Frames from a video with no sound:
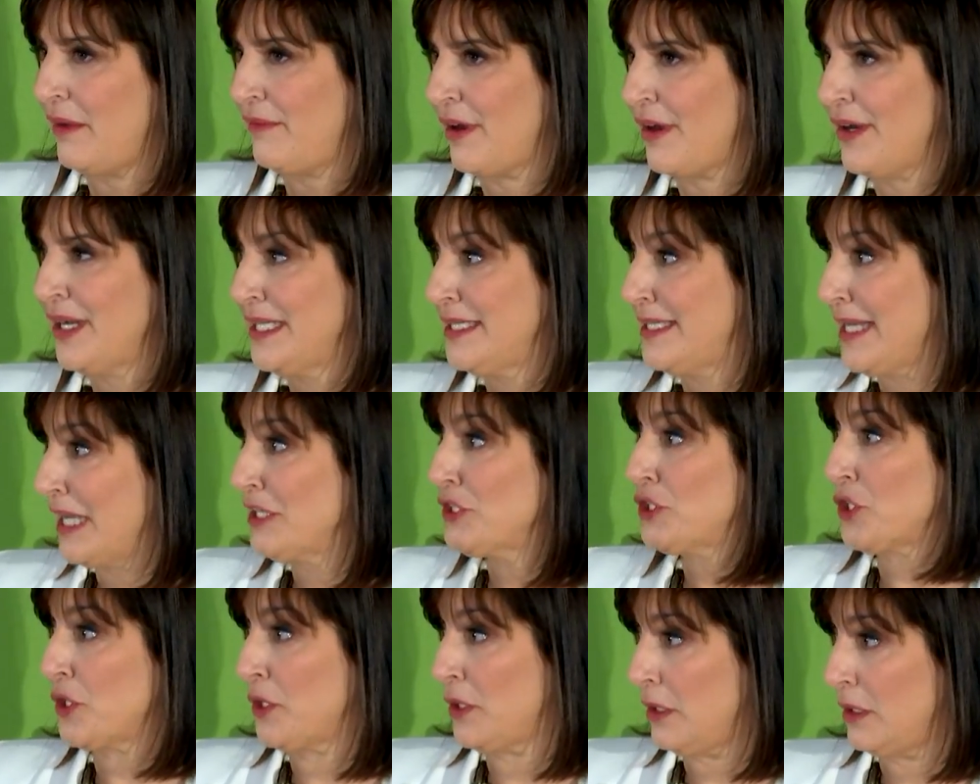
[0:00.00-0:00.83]
a very
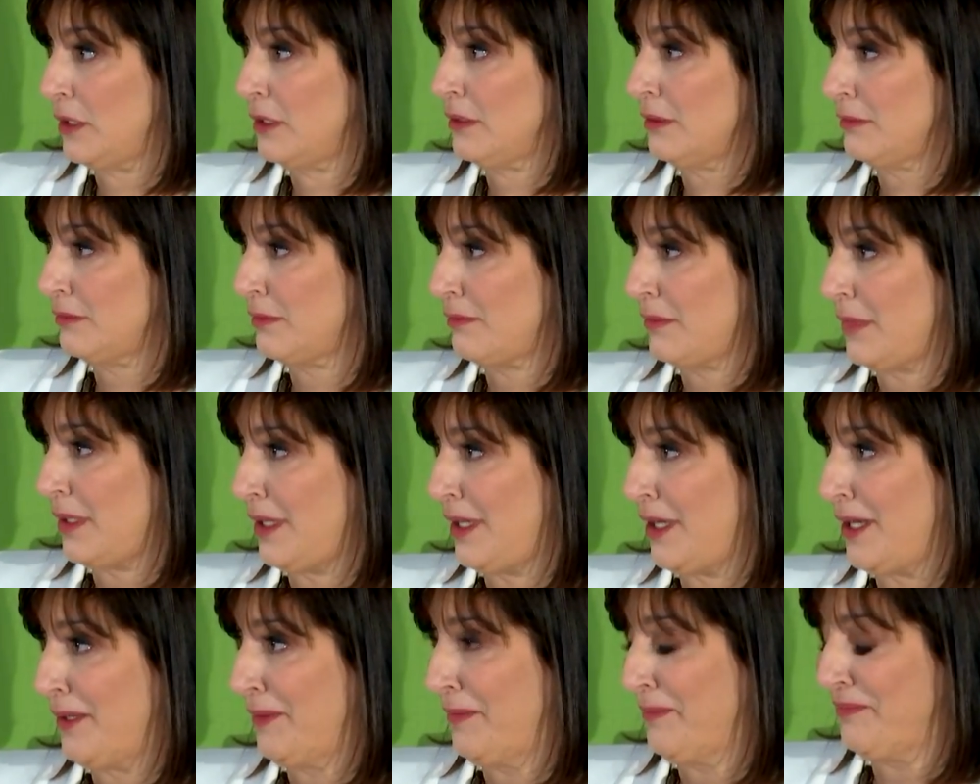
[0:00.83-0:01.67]
intentional
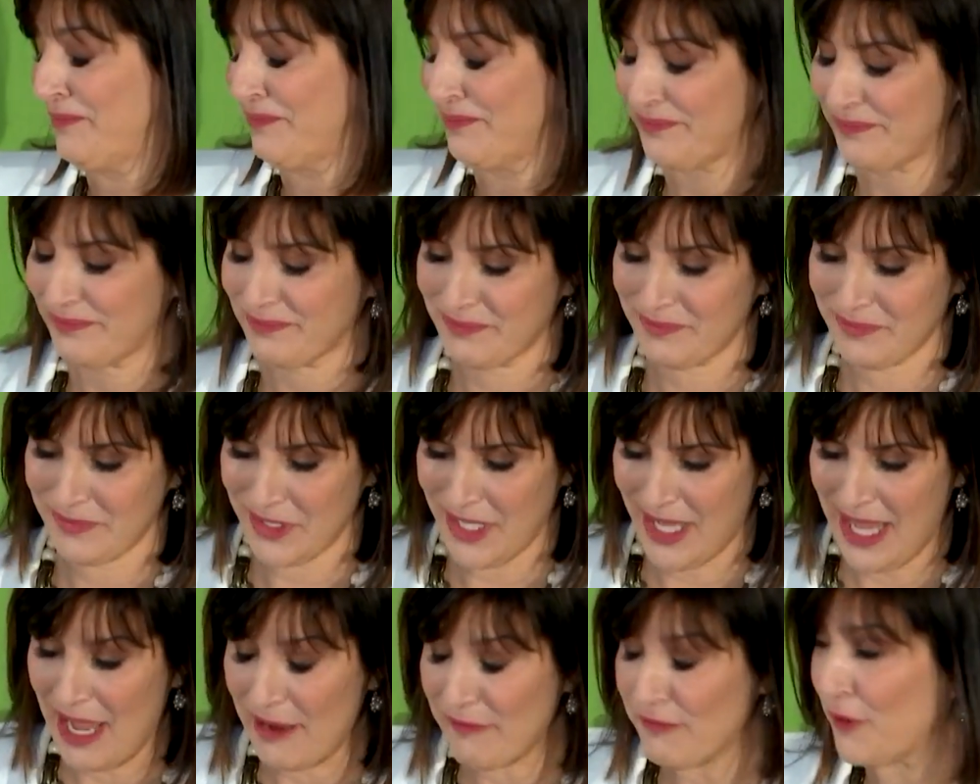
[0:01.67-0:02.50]

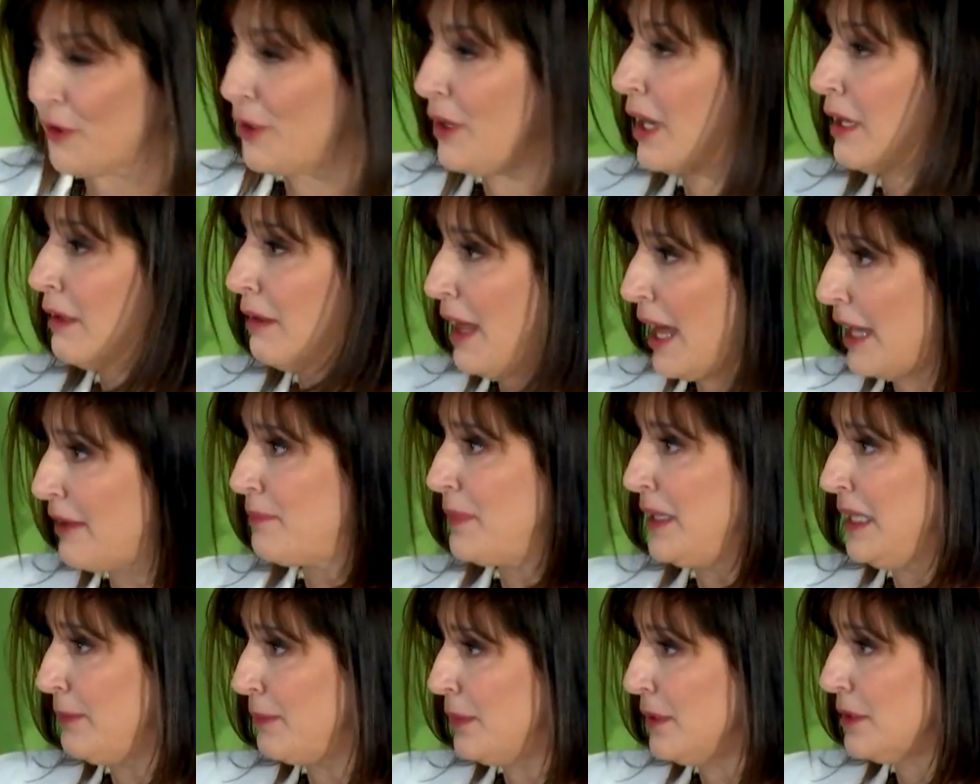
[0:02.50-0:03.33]
effort on a lot of
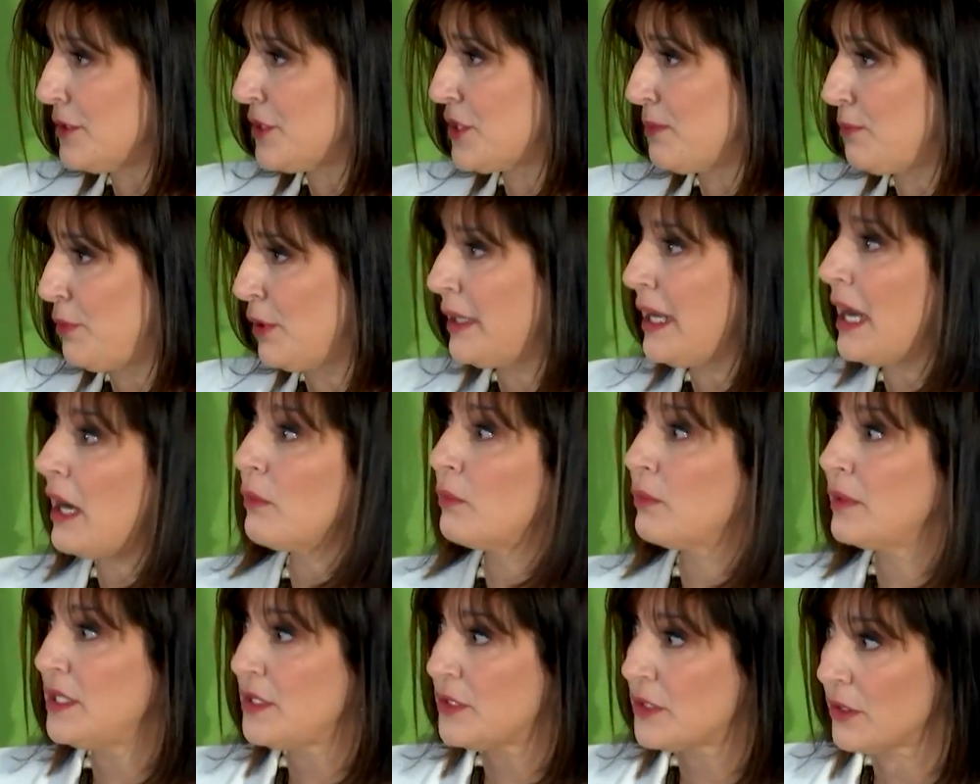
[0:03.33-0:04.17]
people to put
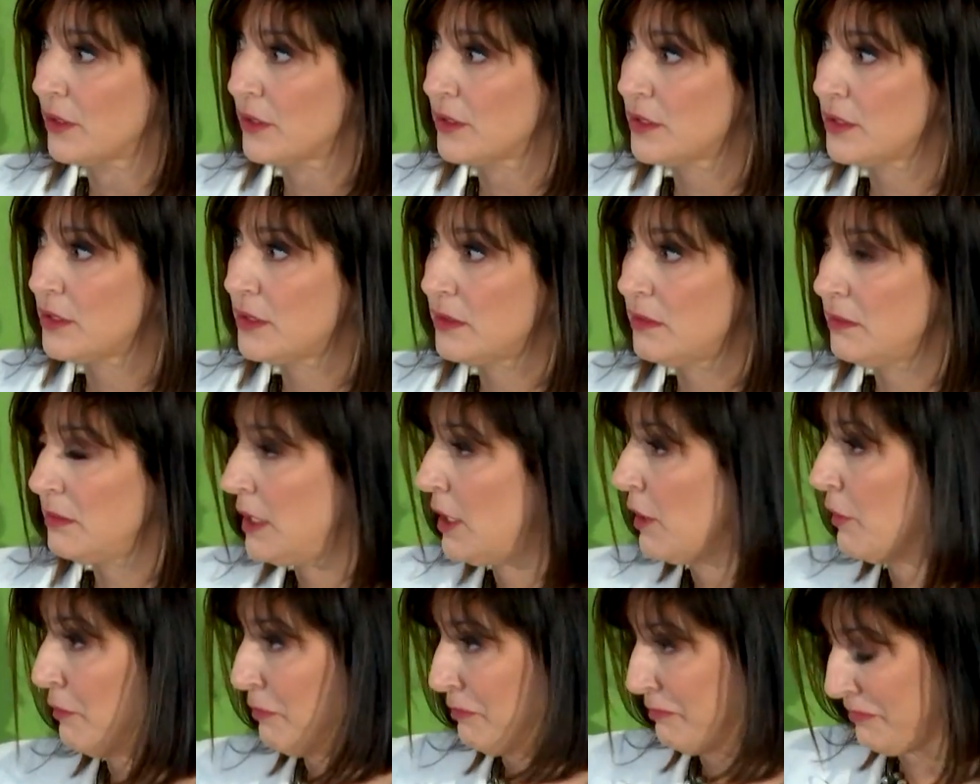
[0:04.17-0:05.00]
out research, you
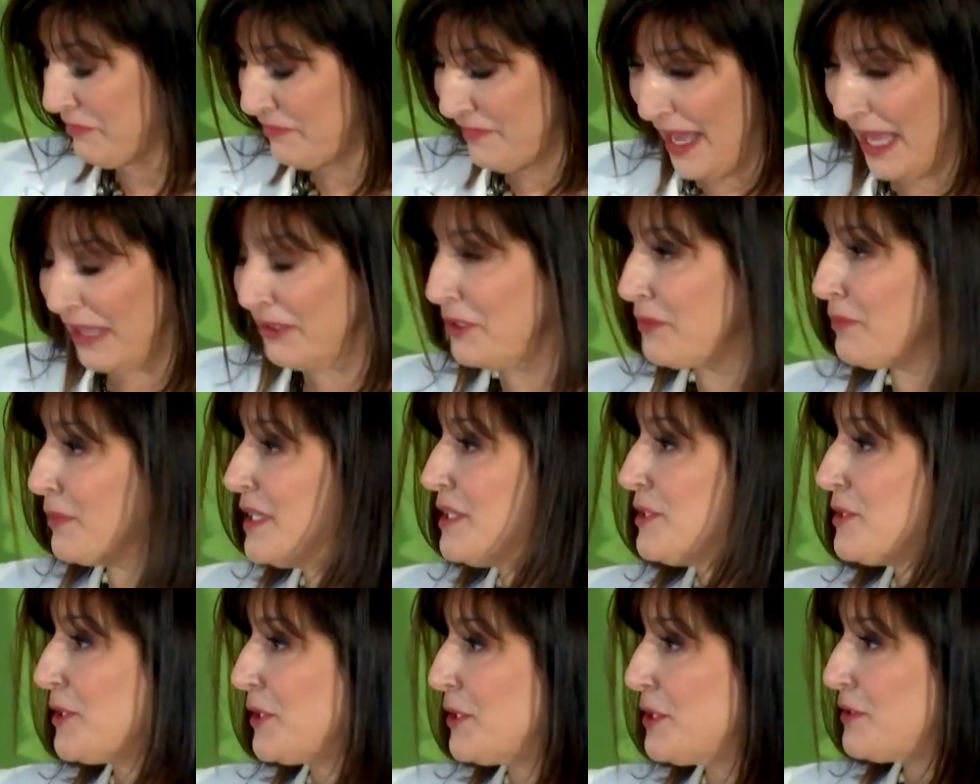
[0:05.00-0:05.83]
know, valid
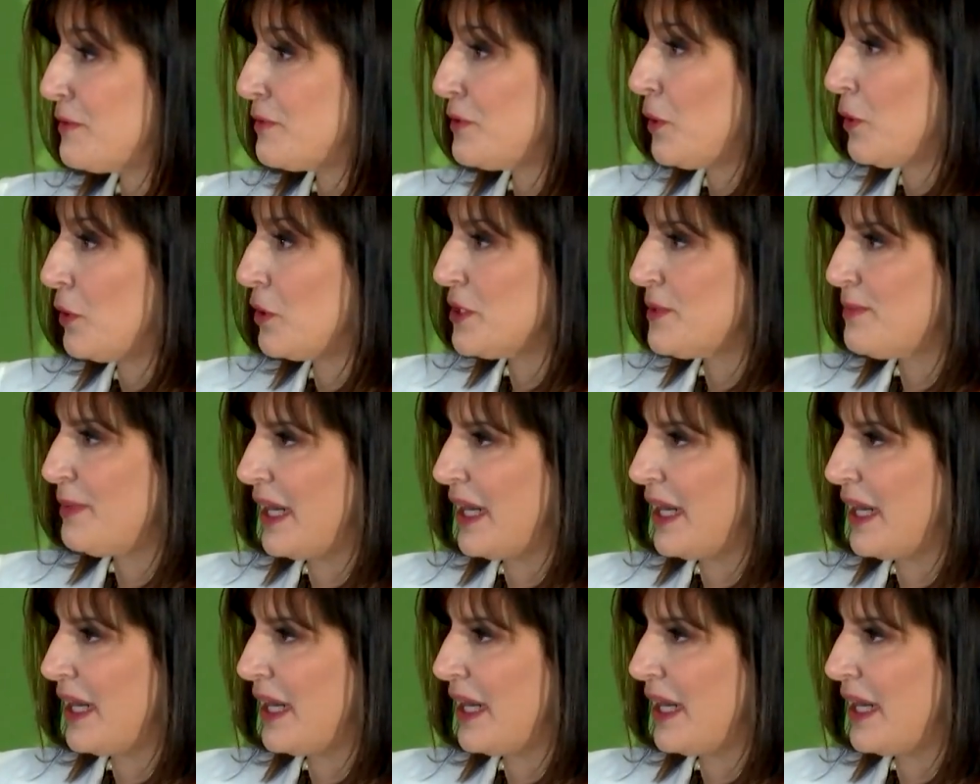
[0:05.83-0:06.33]
research, of course.